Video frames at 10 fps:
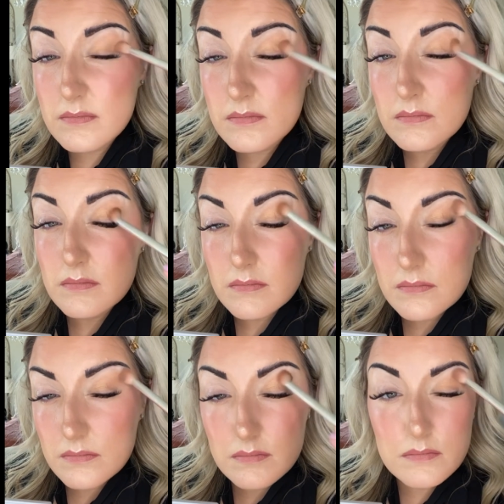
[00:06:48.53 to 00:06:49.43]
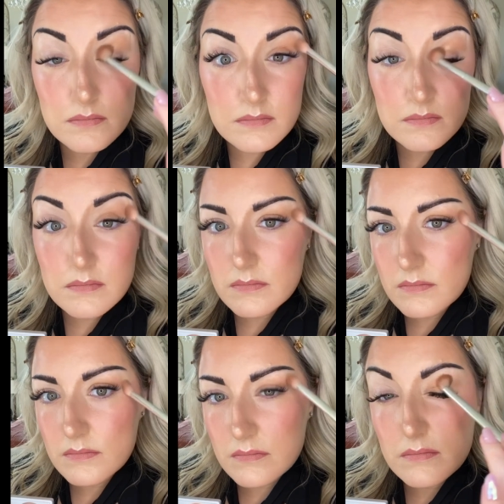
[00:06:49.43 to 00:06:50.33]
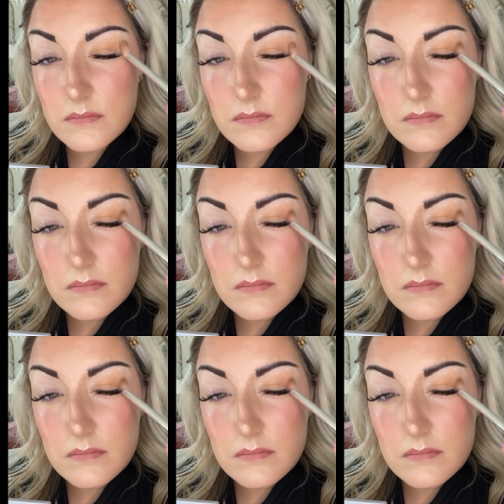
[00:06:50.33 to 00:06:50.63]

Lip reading: [no speech]